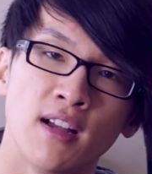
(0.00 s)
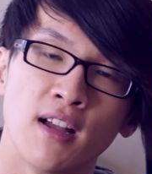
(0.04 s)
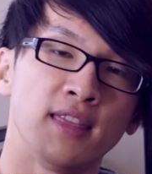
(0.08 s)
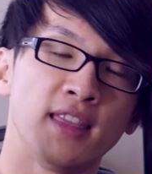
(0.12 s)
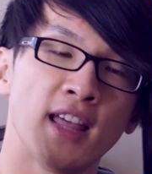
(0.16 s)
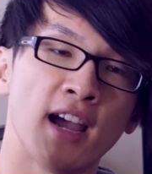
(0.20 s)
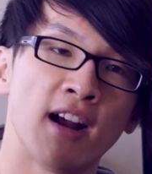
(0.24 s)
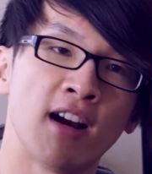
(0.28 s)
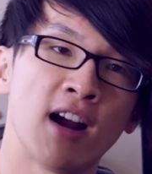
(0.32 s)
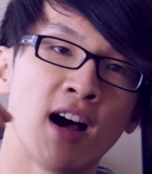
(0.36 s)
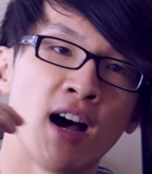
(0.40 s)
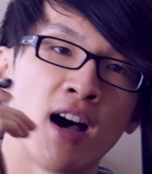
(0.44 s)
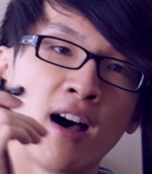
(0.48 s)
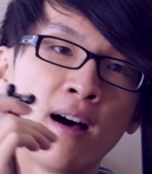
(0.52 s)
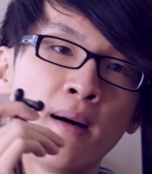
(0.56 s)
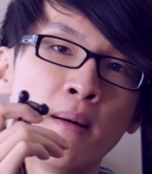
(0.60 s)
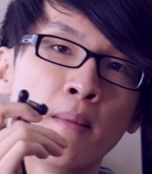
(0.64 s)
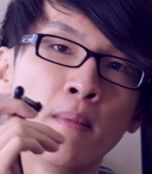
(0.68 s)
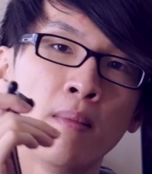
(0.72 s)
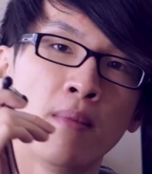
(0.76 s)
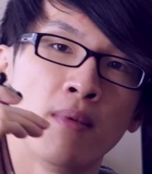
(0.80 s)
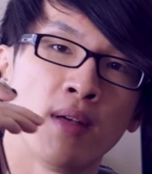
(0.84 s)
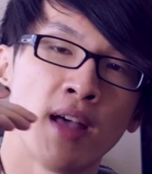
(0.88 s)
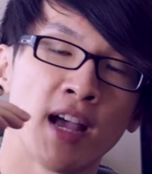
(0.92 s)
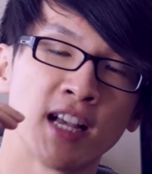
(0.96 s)
There
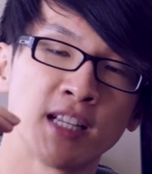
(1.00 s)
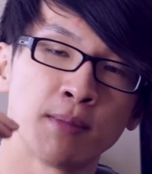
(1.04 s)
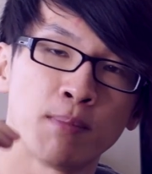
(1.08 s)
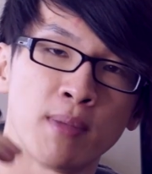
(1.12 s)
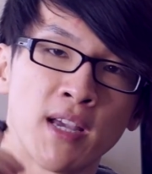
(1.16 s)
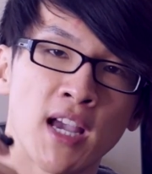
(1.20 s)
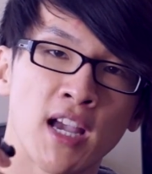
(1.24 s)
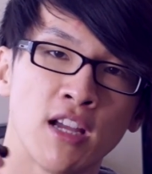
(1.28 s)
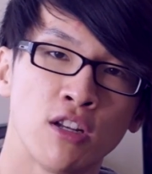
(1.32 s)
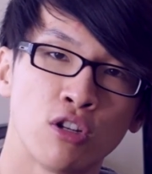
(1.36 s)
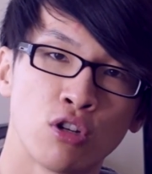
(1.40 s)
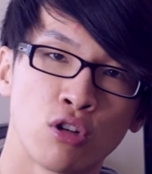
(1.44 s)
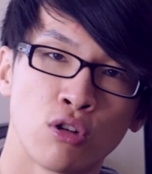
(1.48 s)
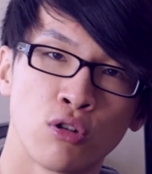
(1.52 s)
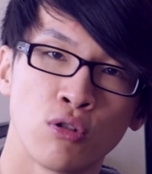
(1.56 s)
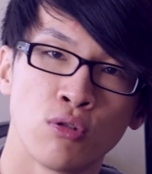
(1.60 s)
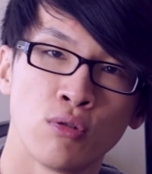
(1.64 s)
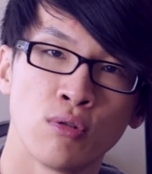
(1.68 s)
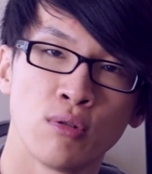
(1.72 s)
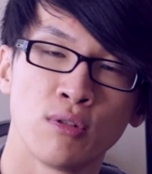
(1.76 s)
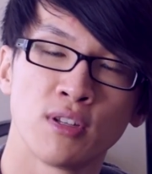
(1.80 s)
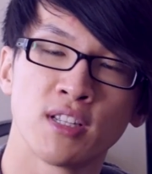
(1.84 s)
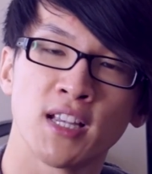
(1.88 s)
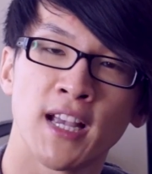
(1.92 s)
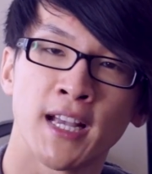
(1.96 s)
are
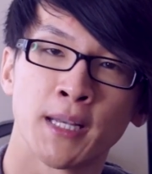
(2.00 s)
XBA-2s,